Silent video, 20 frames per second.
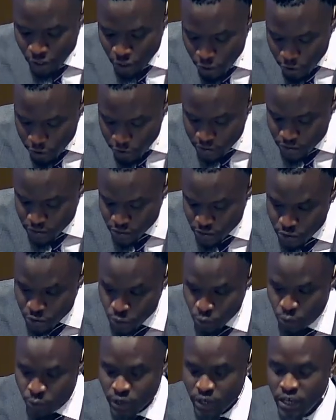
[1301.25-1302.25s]
learn to
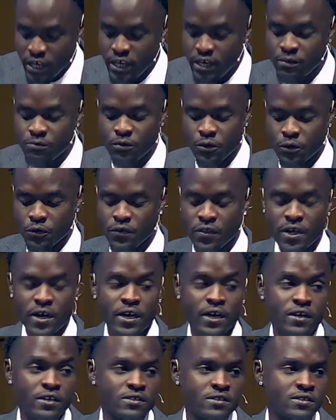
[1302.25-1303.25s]
do evil
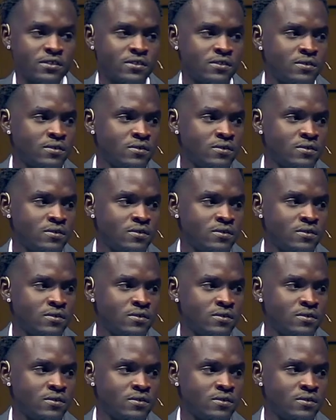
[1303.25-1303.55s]
things.